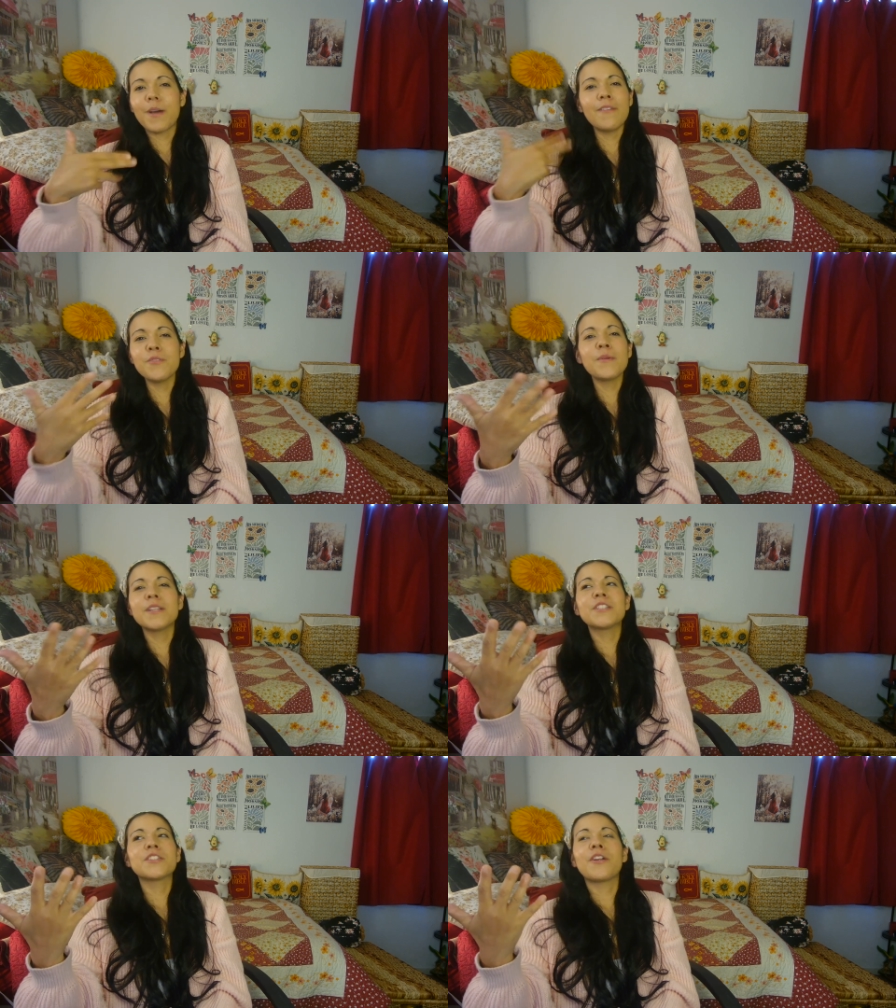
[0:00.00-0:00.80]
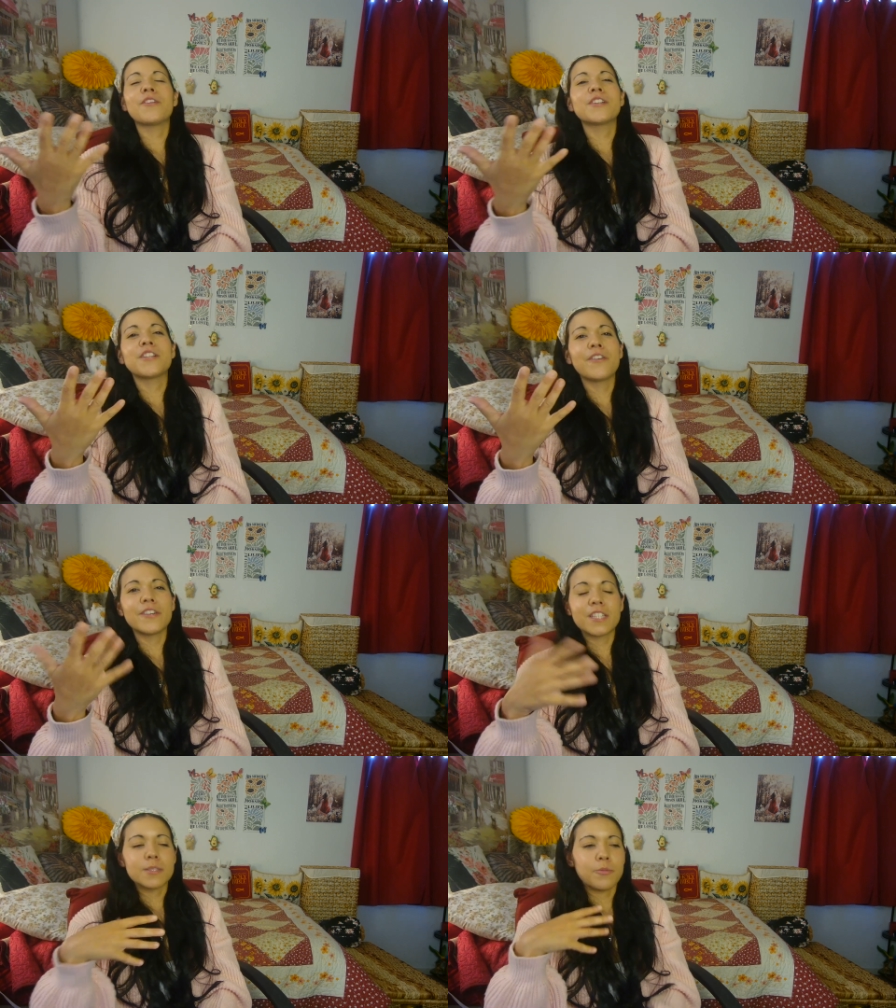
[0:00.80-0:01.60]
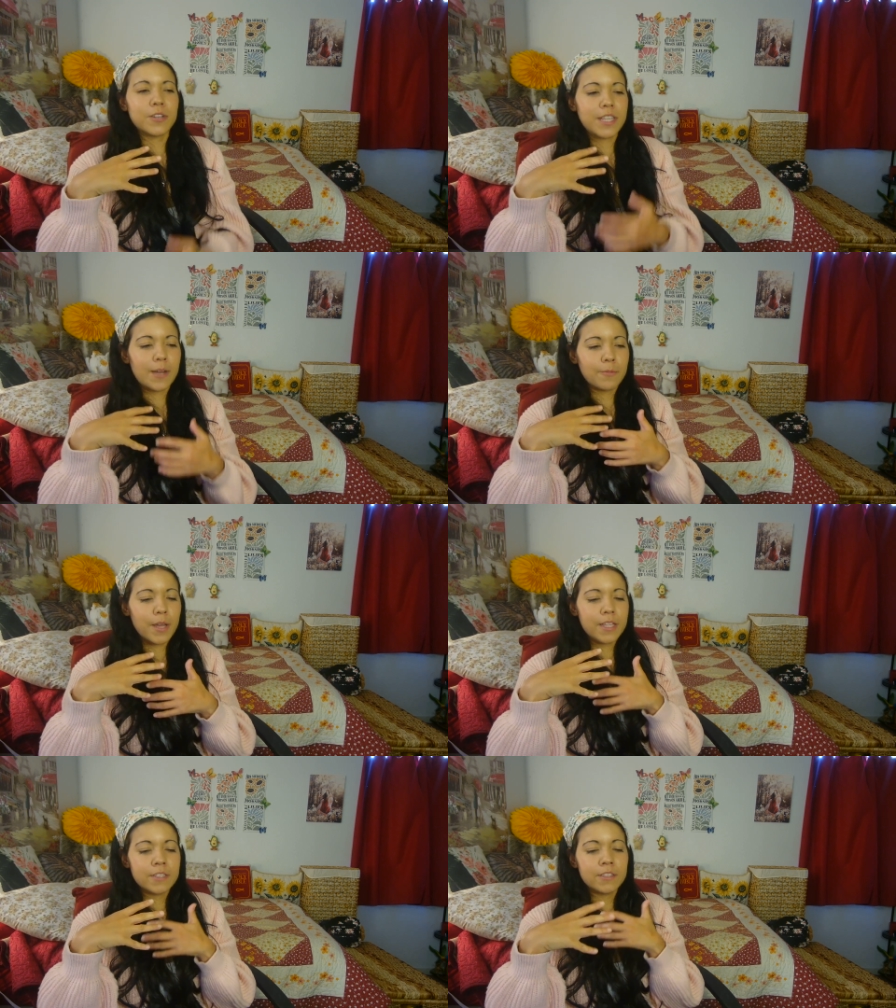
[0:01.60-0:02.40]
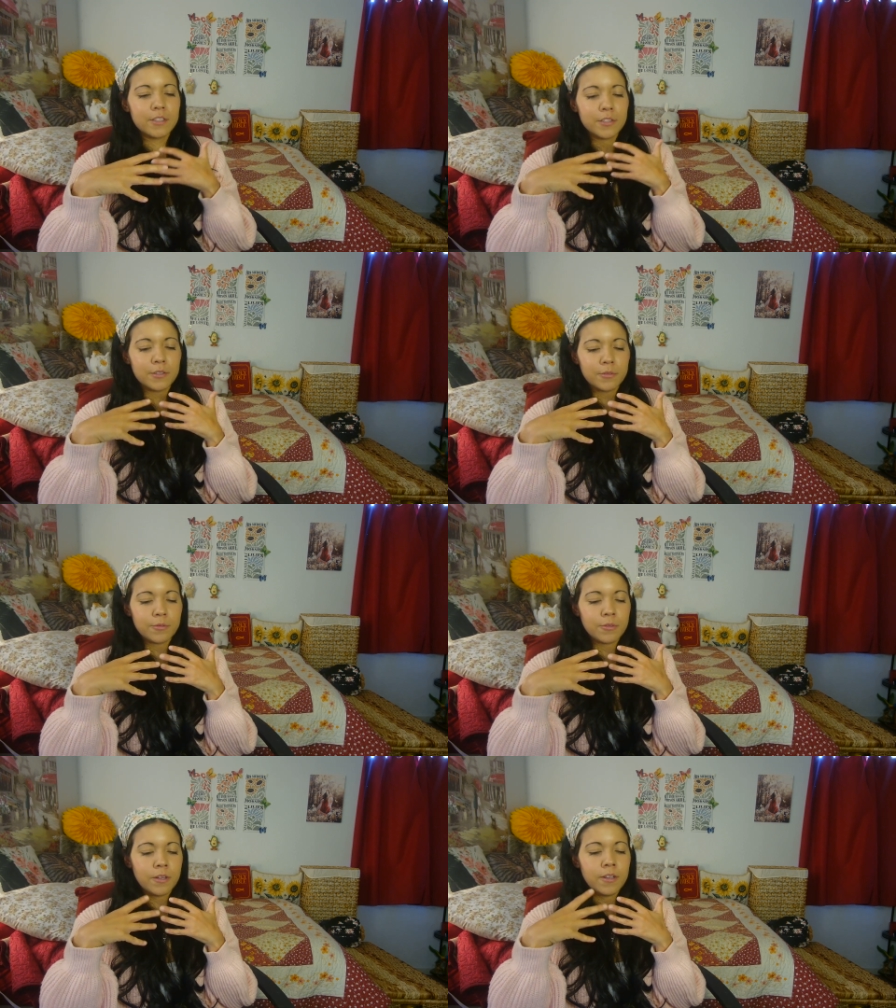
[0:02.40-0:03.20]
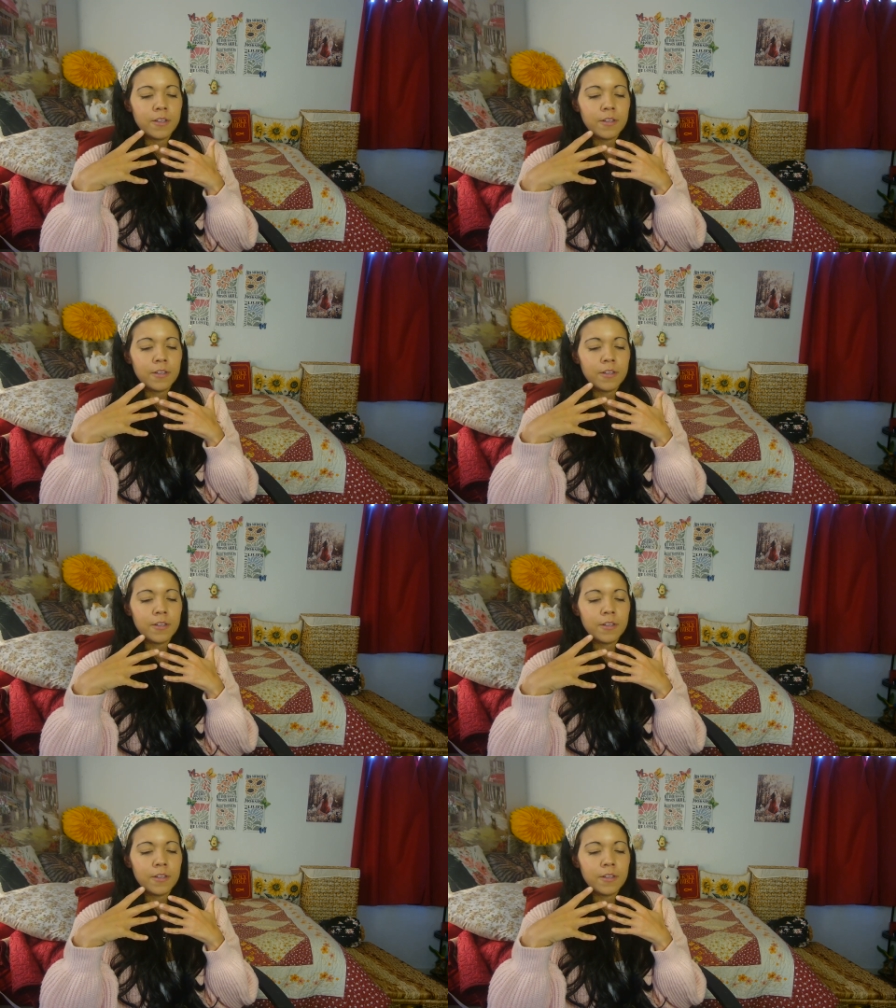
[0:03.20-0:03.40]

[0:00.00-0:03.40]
everybody should already know at this point that when you,